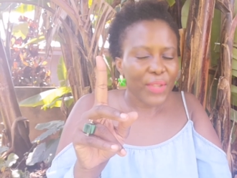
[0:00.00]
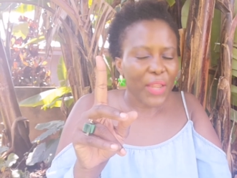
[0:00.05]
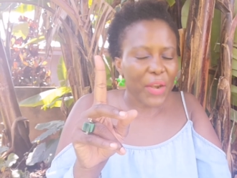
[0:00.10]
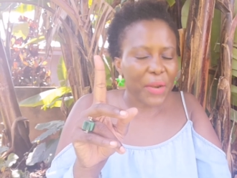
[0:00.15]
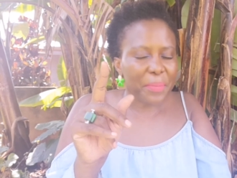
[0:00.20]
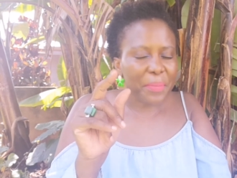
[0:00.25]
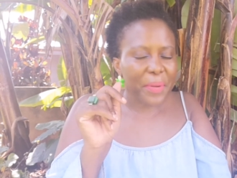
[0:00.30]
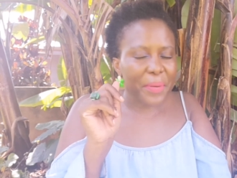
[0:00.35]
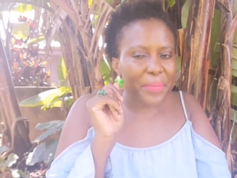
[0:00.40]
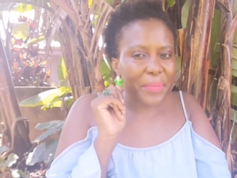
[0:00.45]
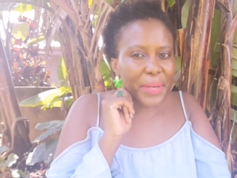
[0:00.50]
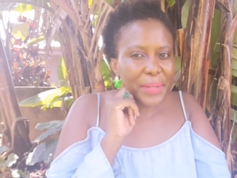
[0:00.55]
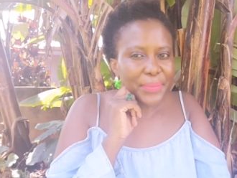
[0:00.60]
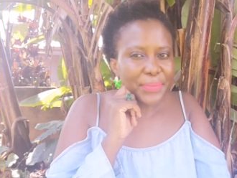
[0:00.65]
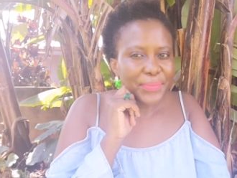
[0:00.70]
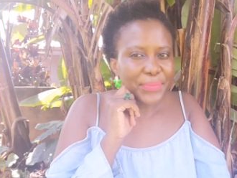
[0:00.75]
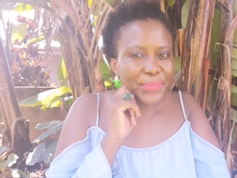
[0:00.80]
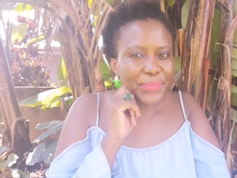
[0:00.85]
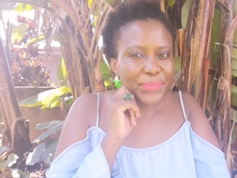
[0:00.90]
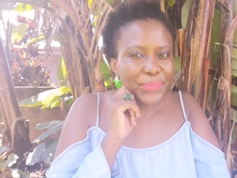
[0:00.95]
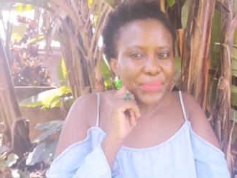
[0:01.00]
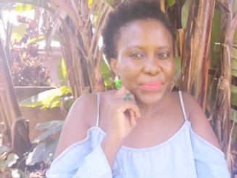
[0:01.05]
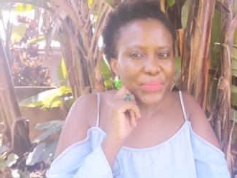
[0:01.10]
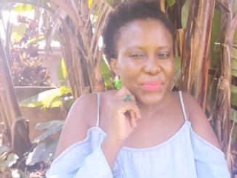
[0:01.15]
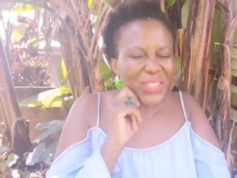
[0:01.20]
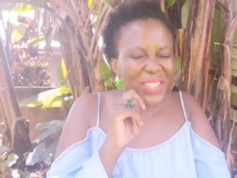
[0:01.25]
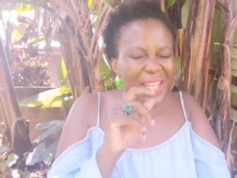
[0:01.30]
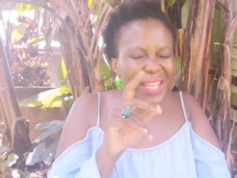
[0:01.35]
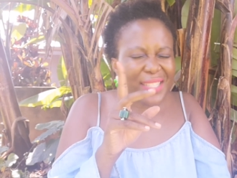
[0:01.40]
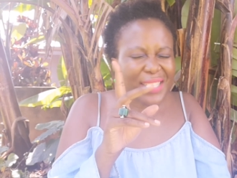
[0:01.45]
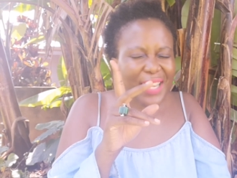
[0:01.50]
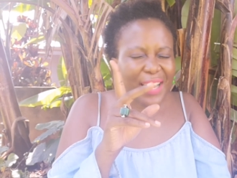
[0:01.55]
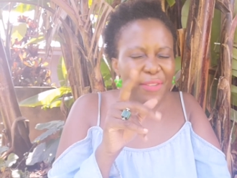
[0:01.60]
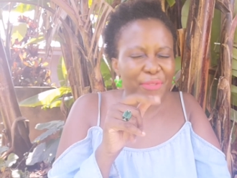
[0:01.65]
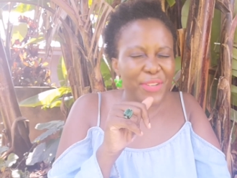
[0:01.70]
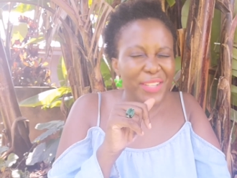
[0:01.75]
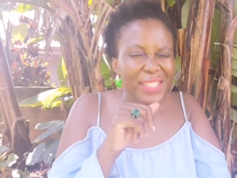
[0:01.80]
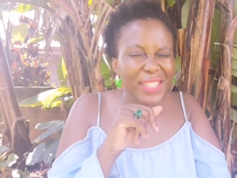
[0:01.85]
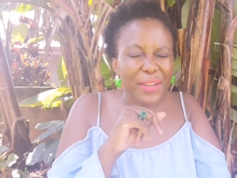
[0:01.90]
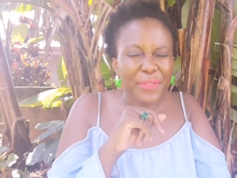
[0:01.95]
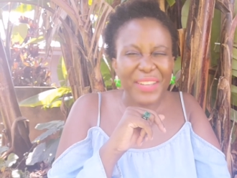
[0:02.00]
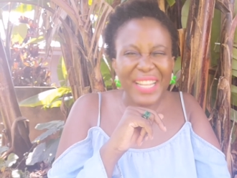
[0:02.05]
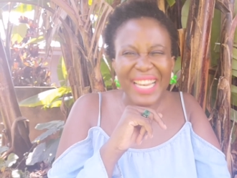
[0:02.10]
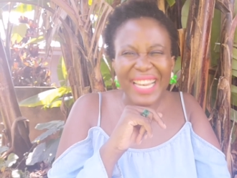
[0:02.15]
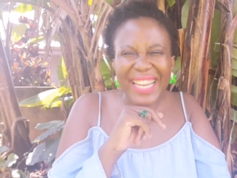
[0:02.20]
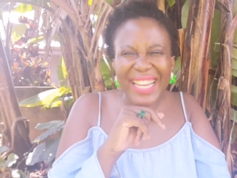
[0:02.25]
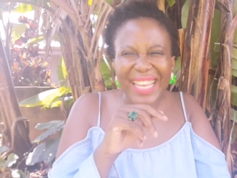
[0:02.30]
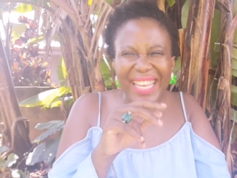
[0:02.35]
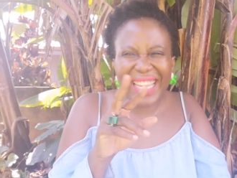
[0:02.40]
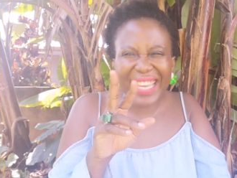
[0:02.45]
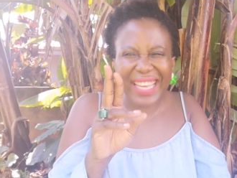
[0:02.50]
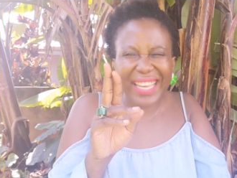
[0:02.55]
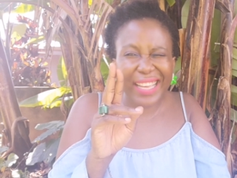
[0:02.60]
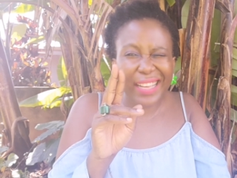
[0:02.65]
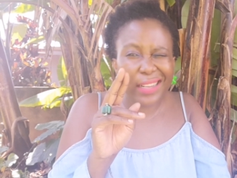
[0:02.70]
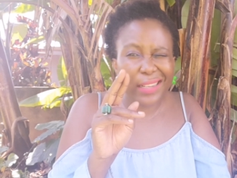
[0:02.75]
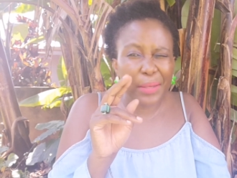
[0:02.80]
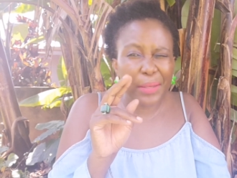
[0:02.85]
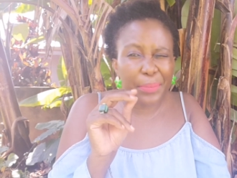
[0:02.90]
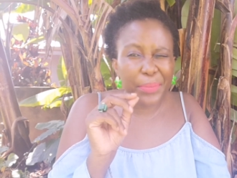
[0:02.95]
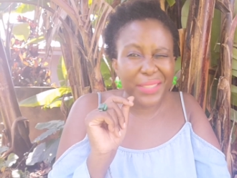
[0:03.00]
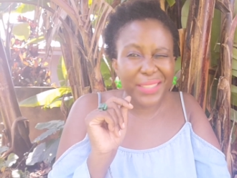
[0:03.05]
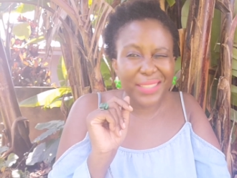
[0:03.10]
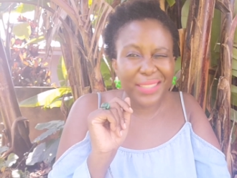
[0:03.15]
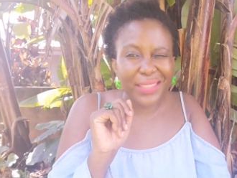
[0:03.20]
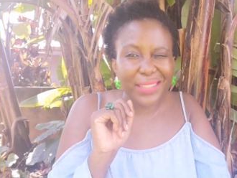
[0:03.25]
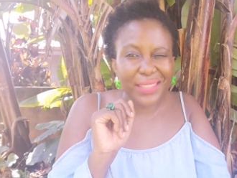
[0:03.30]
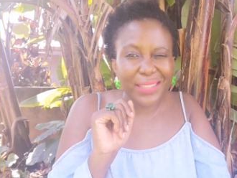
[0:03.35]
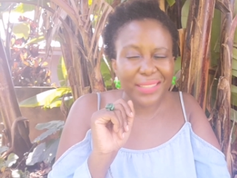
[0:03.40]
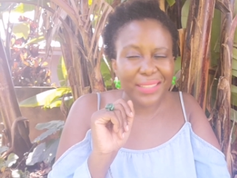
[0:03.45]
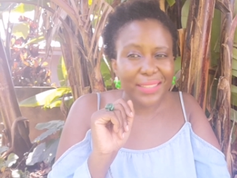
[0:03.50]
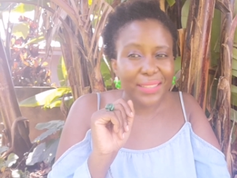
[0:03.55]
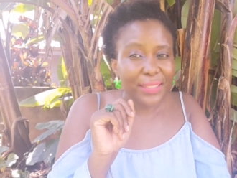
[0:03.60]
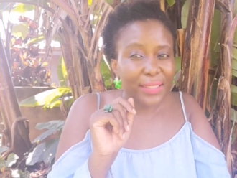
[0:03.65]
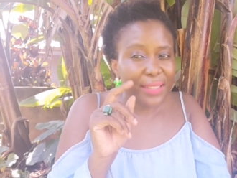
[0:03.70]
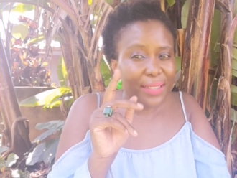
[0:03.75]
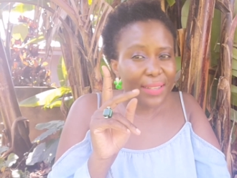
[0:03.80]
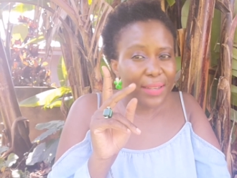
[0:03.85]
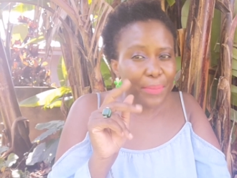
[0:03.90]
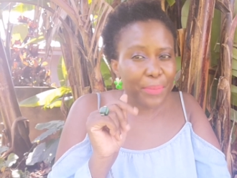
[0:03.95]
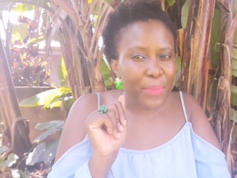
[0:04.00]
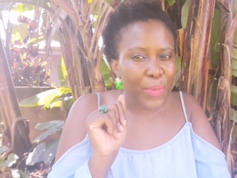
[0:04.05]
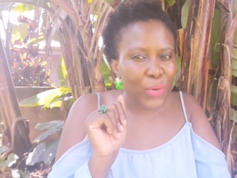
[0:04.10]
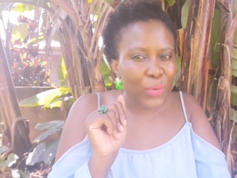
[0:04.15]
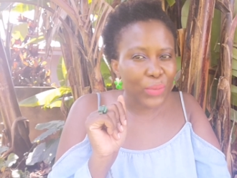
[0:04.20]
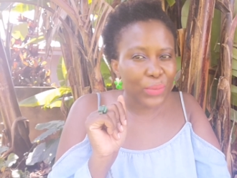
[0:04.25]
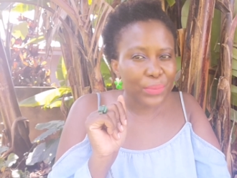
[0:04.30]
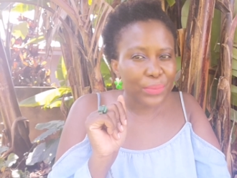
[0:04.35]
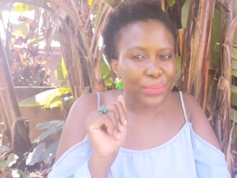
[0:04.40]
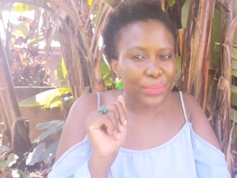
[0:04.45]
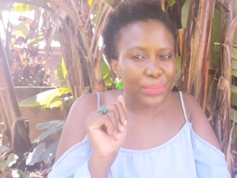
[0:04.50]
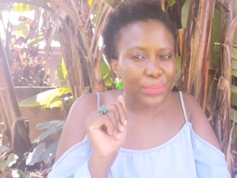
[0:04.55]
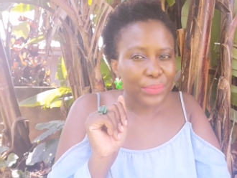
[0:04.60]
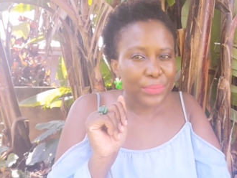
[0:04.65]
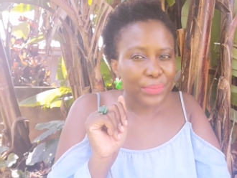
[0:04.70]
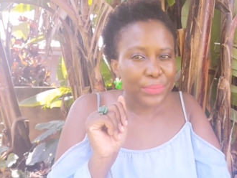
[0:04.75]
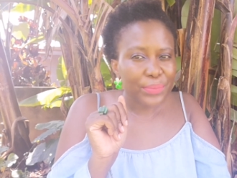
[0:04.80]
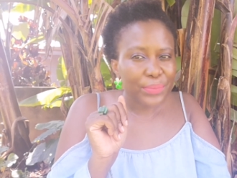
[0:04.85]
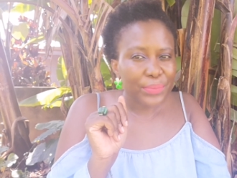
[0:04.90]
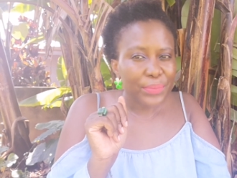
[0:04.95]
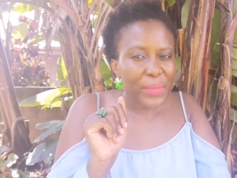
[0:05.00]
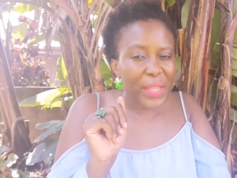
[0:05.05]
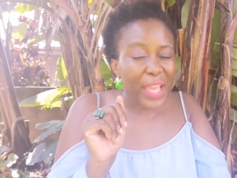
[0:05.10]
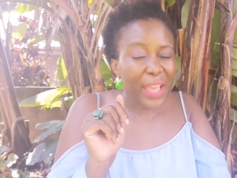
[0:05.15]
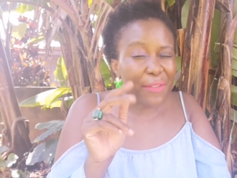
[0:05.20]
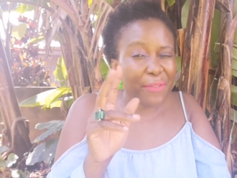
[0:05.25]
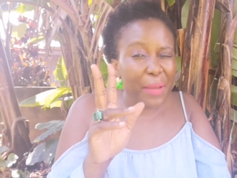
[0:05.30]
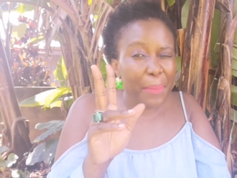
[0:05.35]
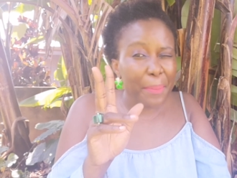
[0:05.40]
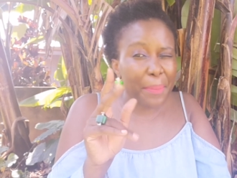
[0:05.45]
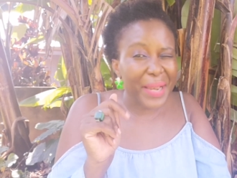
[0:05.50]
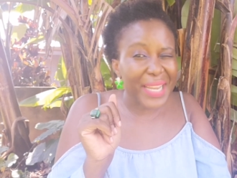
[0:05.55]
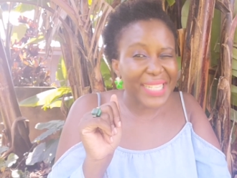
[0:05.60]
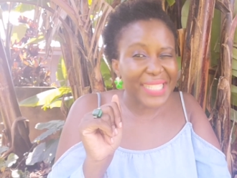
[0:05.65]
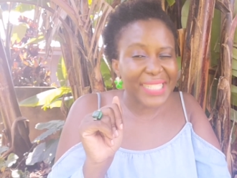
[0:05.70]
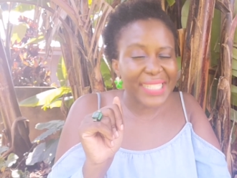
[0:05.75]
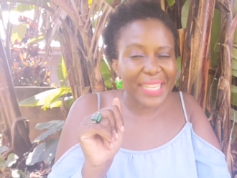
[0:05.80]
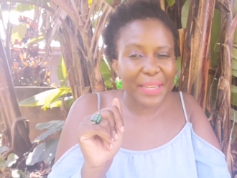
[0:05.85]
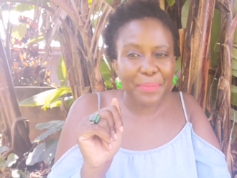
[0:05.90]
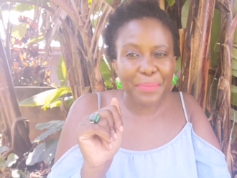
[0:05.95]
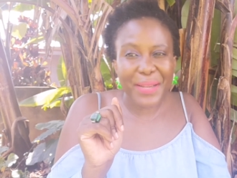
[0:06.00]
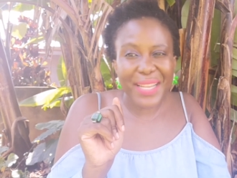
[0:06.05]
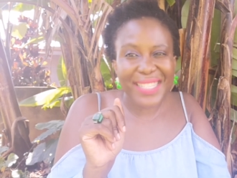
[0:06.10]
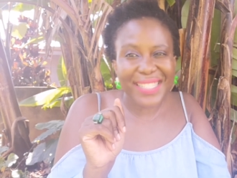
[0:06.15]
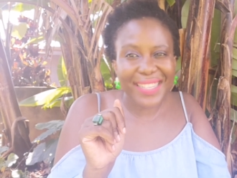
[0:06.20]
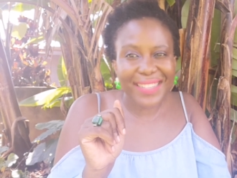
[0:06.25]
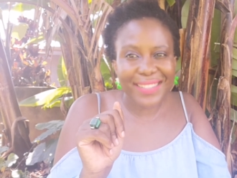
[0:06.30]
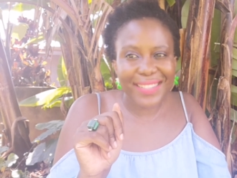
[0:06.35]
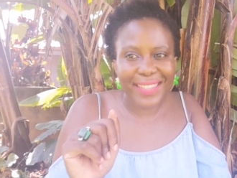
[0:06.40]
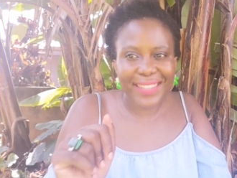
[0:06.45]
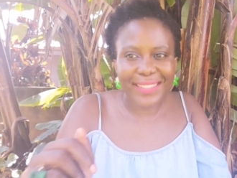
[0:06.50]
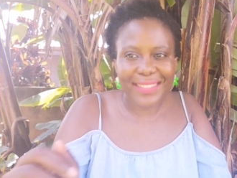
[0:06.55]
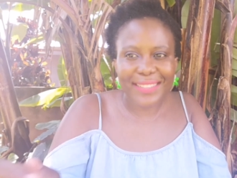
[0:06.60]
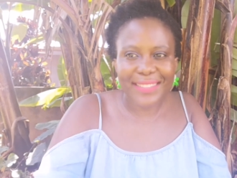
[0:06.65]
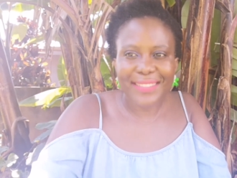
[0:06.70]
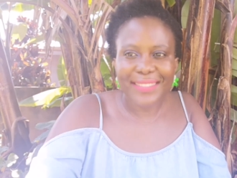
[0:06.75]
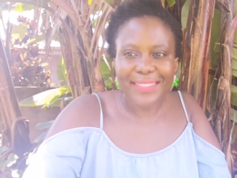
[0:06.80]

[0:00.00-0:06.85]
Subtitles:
Remember, just love yourself a little bit more. Have a blessed day.